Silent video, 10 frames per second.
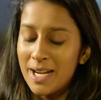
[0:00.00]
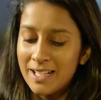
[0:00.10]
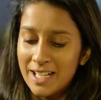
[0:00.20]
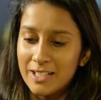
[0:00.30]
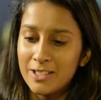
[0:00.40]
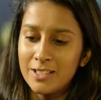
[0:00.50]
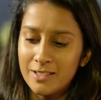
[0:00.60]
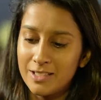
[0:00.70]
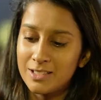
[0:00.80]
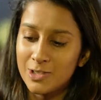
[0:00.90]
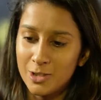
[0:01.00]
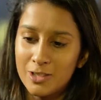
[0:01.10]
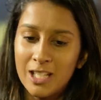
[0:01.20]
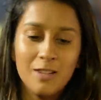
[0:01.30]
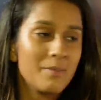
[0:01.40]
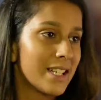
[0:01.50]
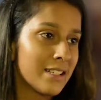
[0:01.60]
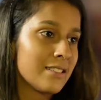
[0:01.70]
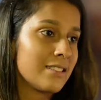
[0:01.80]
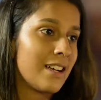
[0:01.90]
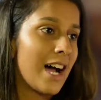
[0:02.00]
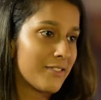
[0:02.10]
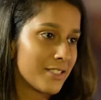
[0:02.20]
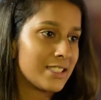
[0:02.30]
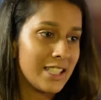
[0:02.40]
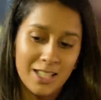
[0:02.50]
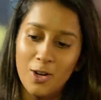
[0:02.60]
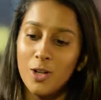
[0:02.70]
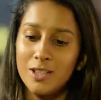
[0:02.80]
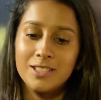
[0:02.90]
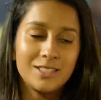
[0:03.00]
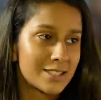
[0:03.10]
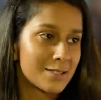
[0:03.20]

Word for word: My trainer is going to kill me after seeing all this.